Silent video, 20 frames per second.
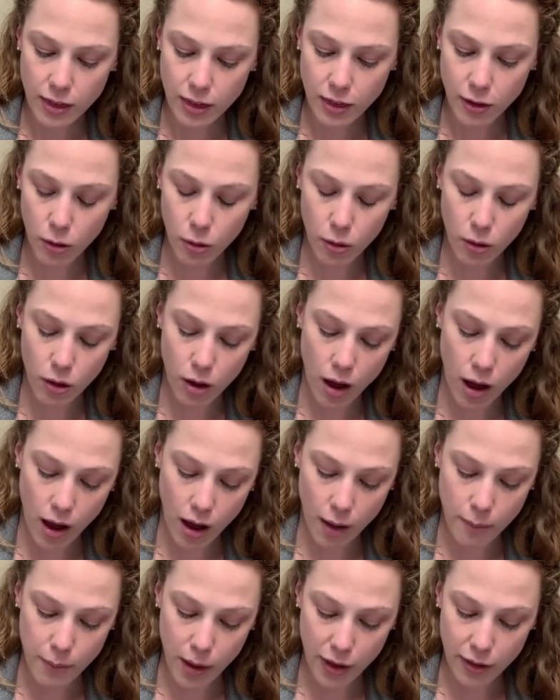Though,
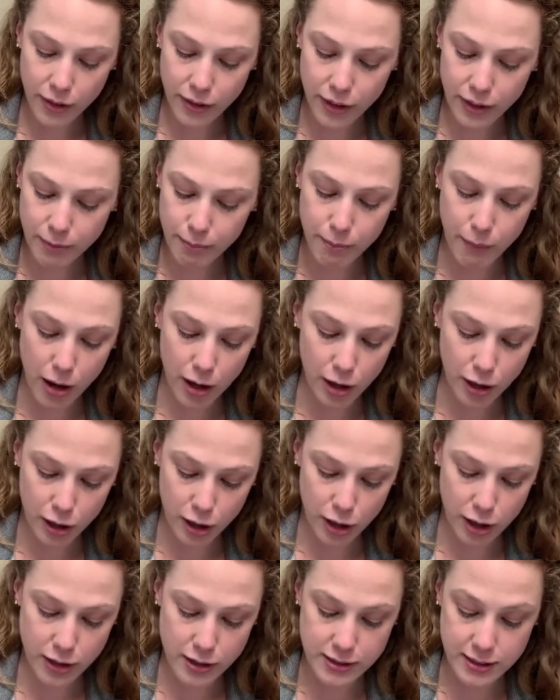other than
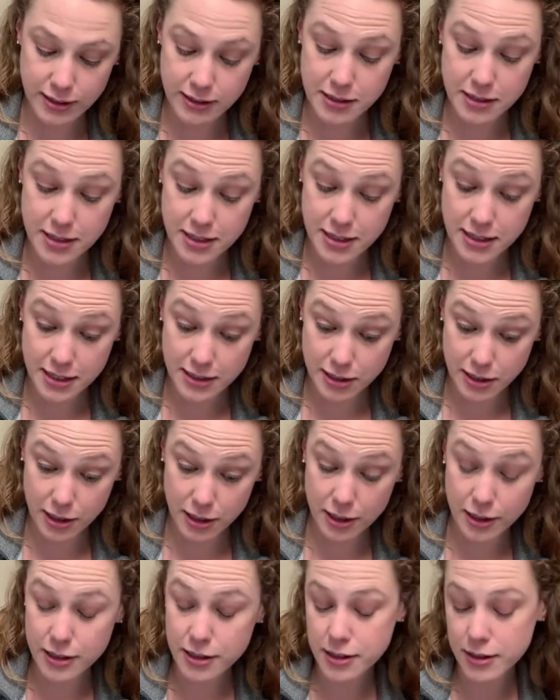markers and
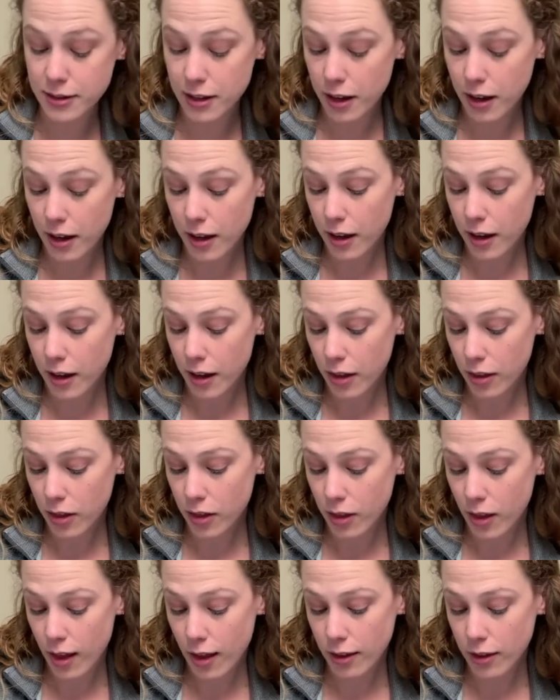scissors,
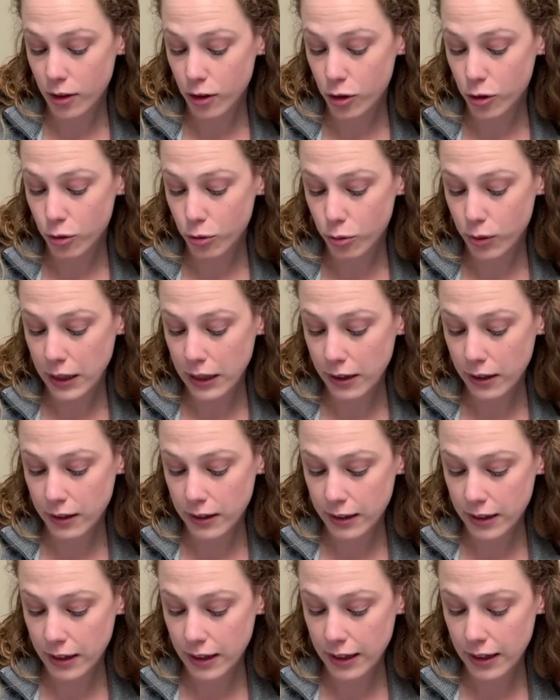you will
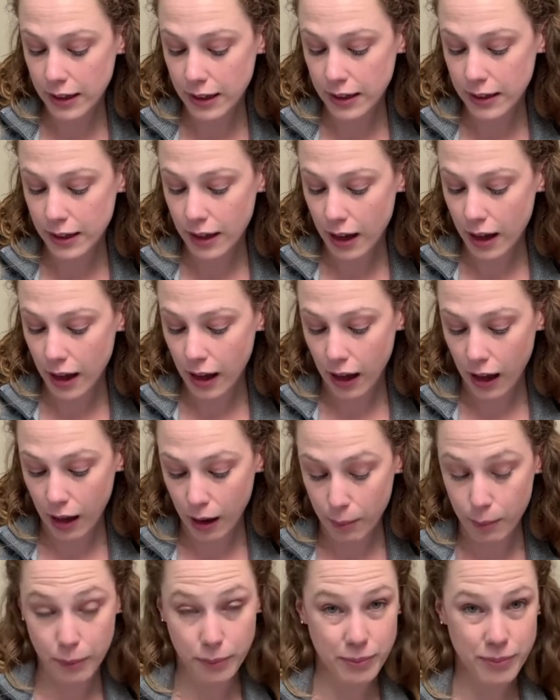need
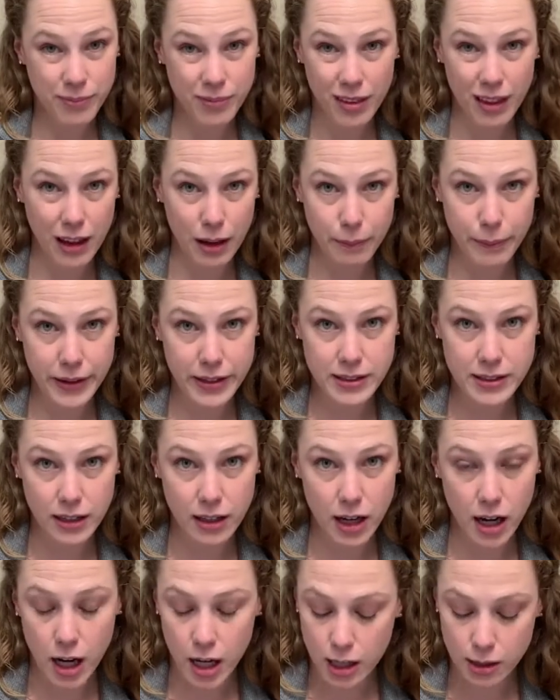like a piece of
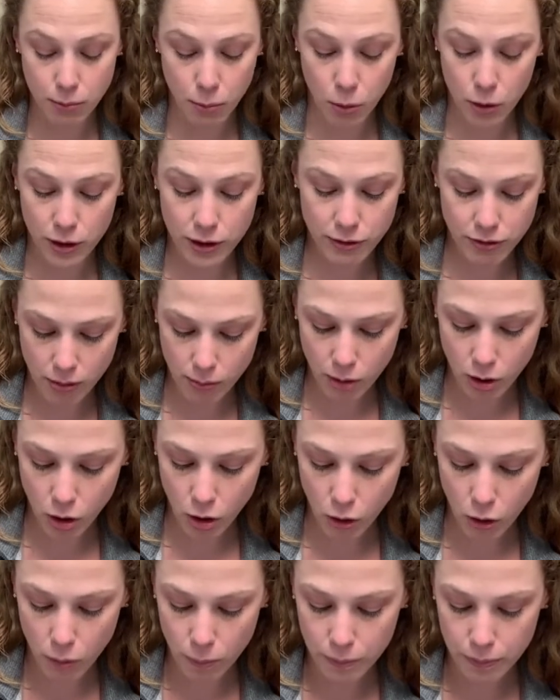cardboard from
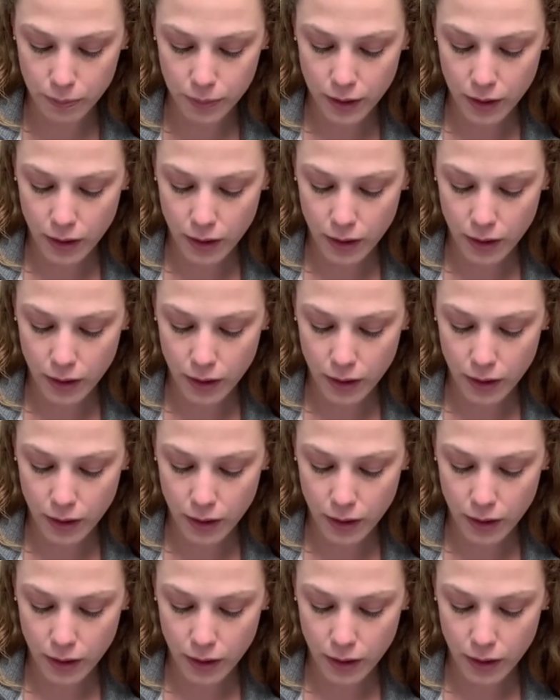home.